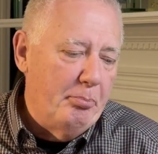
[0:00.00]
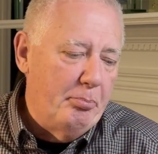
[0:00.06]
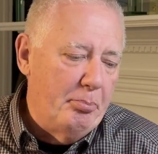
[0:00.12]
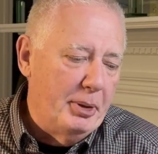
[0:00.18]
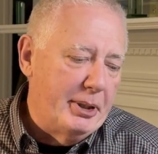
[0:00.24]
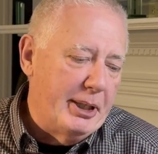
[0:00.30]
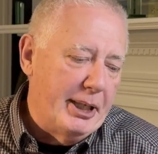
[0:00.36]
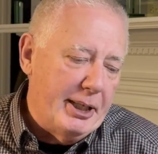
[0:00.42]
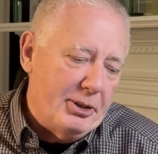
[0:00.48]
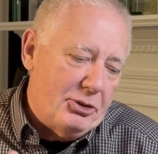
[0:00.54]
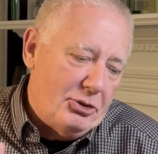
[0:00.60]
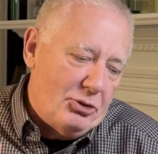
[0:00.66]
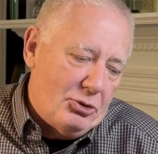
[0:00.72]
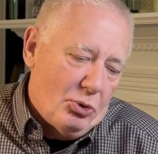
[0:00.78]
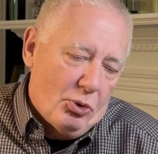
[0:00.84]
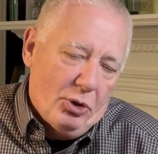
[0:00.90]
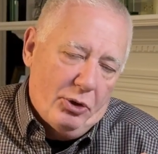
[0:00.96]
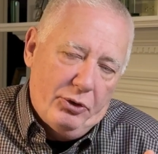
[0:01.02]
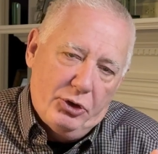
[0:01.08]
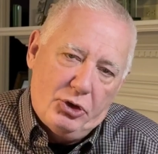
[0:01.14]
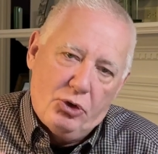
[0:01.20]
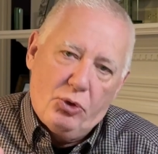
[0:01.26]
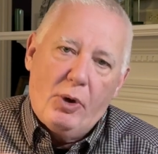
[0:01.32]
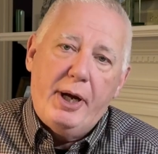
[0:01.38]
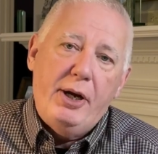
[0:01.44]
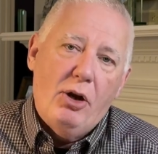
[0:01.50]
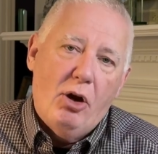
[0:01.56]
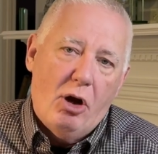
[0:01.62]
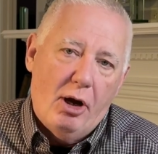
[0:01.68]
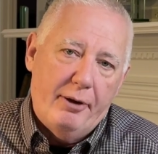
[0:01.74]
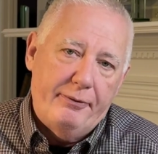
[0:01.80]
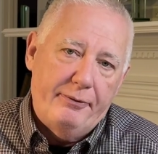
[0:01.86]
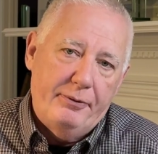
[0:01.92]
But that's sort of the
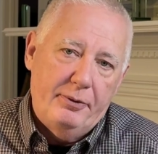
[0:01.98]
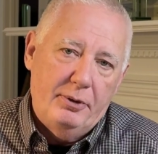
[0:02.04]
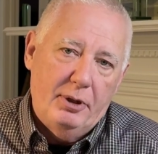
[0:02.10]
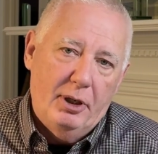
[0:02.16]
trade-off